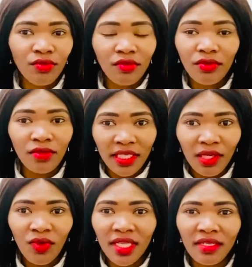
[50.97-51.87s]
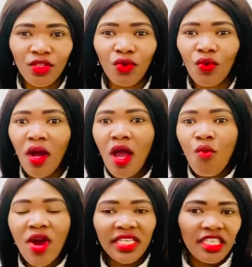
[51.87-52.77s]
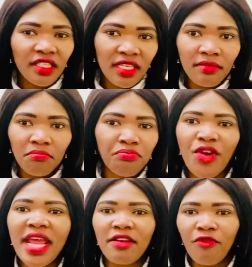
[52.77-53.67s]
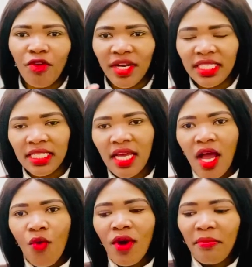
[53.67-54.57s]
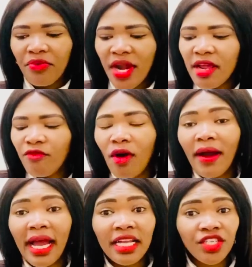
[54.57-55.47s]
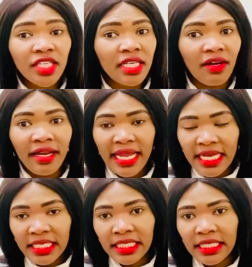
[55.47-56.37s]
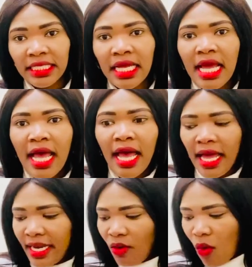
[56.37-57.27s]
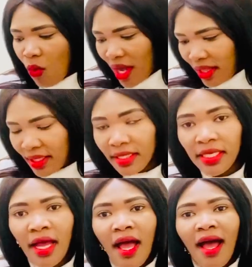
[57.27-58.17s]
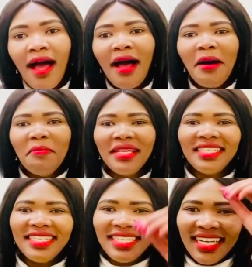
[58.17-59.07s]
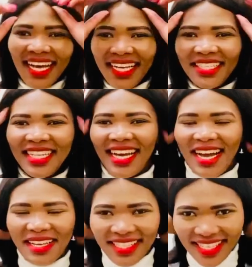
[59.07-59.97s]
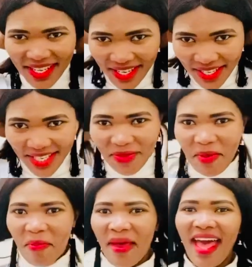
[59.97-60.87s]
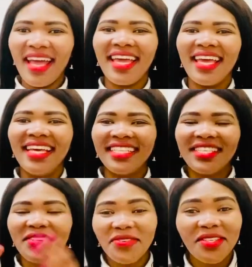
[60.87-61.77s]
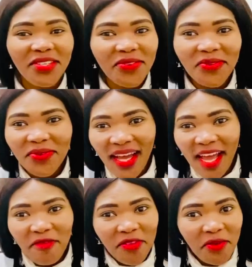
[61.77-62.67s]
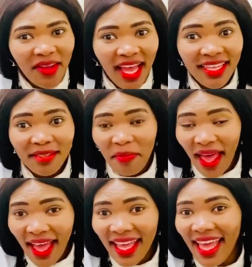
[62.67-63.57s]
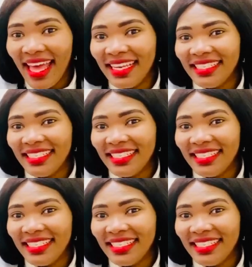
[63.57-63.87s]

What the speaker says: to deal with it. So we're just praying for it. We are praying for our country and our nation and our world. Listen, it's good to be back. It's good to have you guys back, and